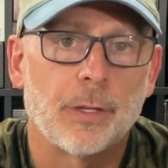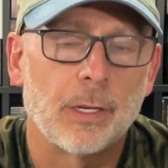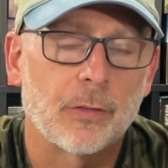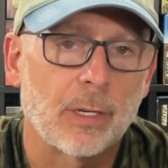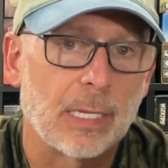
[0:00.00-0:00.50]
then
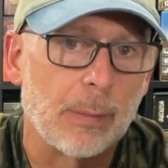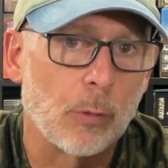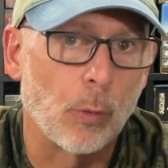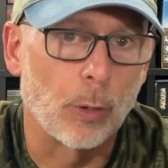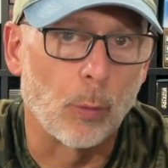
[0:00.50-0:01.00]
it's going to keep
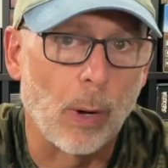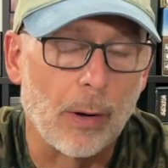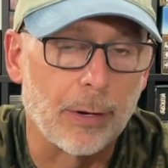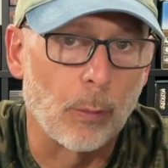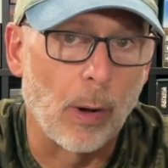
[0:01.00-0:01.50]
going
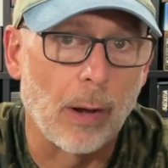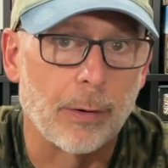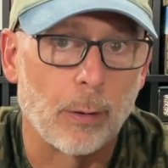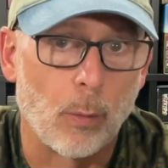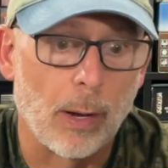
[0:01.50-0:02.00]
around and around
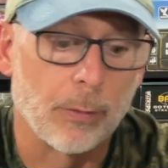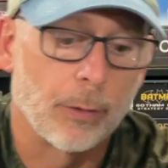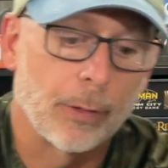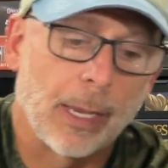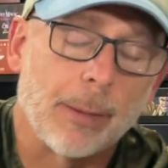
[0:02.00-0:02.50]
and around.
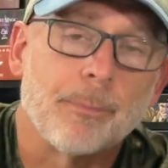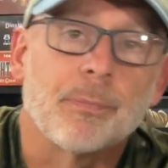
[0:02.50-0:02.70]
Okay.